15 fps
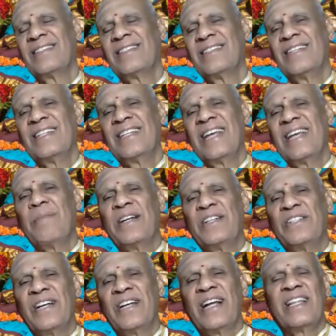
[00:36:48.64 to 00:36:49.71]
The same
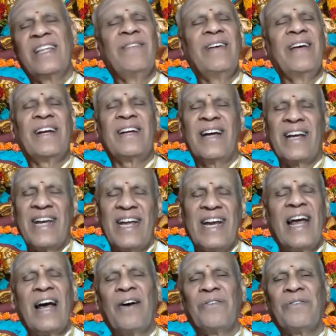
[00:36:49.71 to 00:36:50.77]
Archiradi we are talking
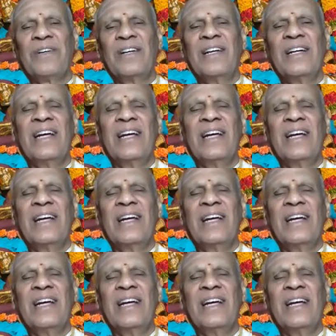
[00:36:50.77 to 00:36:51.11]
now.